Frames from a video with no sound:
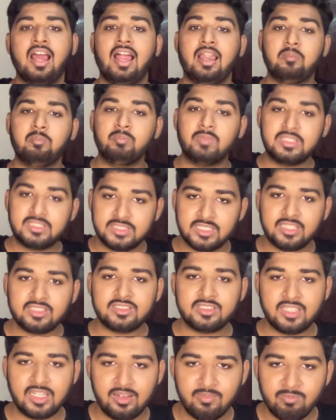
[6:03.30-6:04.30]
and
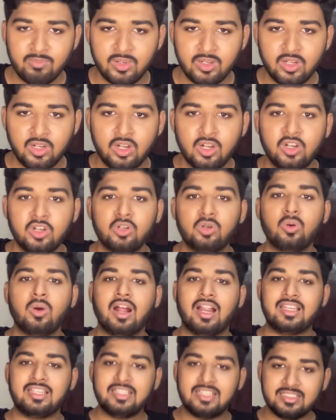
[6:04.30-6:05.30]
business team to
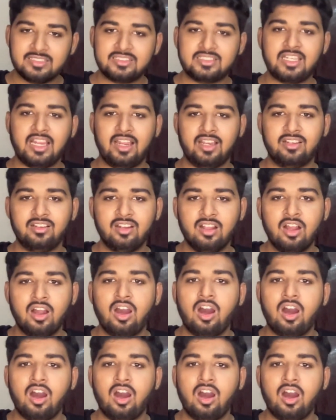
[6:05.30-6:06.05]
understand